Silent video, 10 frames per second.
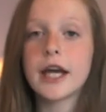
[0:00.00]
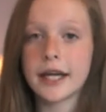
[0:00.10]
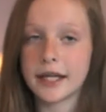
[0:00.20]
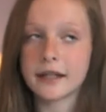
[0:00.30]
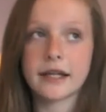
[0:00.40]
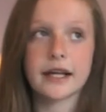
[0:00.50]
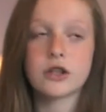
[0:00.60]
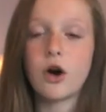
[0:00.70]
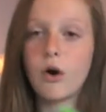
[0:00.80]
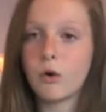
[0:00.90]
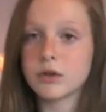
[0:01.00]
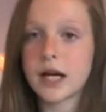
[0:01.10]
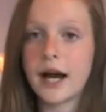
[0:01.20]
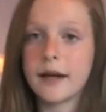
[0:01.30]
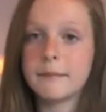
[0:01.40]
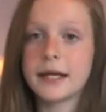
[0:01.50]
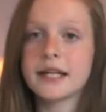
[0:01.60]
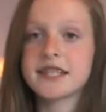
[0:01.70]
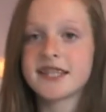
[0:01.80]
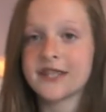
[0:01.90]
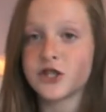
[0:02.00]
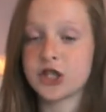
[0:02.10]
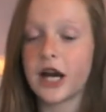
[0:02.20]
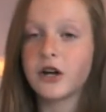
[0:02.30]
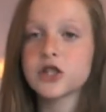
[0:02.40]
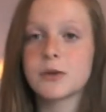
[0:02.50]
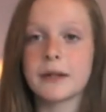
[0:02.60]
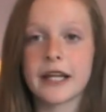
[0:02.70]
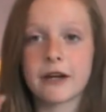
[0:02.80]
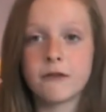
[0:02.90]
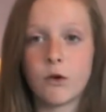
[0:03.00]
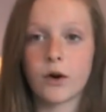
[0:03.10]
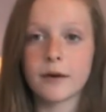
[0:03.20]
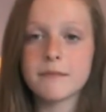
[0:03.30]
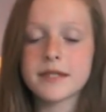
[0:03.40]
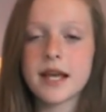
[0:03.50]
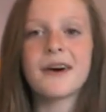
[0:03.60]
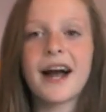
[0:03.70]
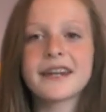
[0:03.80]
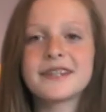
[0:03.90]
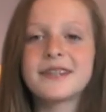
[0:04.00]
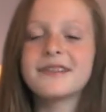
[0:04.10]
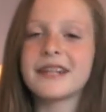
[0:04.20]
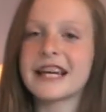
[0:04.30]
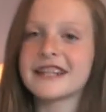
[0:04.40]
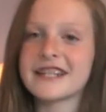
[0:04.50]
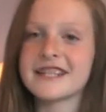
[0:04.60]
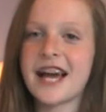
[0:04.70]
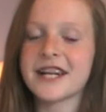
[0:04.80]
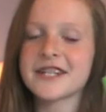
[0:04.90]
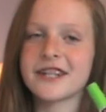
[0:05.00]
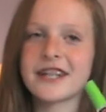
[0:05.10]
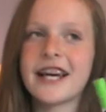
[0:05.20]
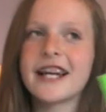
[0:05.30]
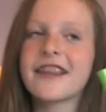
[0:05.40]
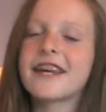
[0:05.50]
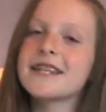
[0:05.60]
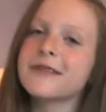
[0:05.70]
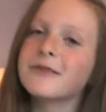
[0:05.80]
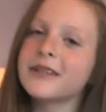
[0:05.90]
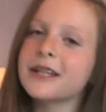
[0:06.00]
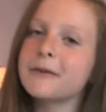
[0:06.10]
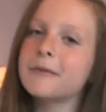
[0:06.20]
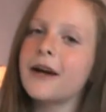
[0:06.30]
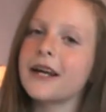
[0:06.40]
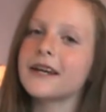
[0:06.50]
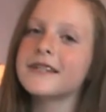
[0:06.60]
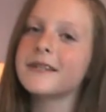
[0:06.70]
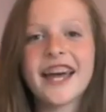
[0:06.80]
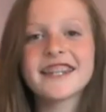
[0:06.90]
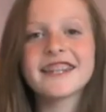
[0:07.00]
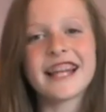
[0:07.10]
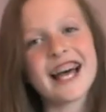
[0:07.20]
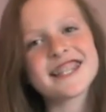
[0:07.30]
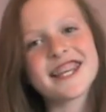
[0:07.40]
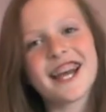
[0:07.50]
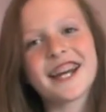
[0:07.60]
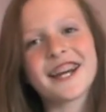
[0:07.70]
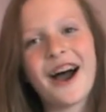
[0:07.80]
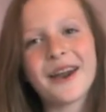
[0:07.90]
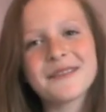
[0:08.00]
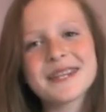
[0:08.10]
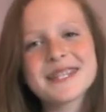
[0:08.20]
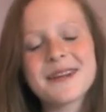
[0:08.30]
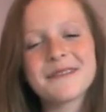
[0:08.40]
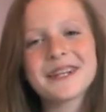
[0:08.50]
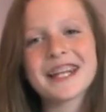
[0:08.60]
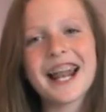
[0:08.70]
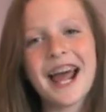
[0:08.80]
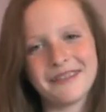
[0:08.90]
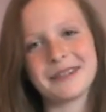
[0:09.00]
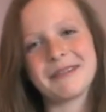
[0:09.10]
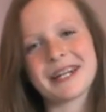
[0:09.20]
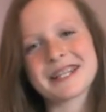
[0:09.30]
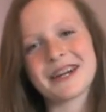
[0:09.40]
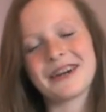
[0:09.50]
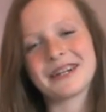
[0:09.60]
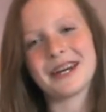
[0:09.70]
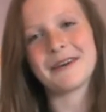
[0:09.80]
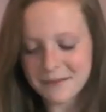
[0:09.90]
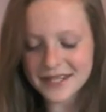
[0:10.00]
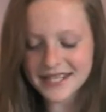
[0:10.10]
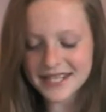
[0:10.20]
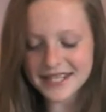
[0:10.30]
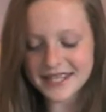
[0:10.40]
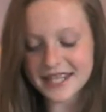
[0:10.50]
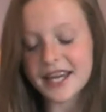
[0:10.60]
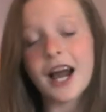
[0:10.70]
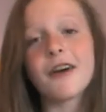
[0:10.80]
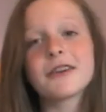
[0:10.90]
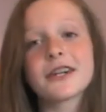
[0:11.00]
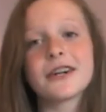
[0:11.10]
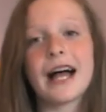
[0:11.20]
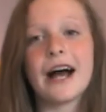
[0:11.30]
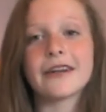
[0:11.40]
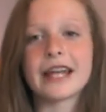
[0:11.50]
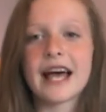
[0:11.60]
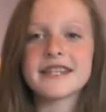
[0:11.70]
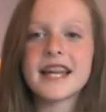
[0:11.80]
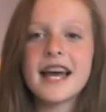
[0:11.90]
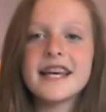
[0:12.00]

in like the whole time because this is gel, so it like forms. So I do like this actually, and I think it's a really good product. And the last thing I got was something that everybody's heard of. This is the CoverGirl Outlast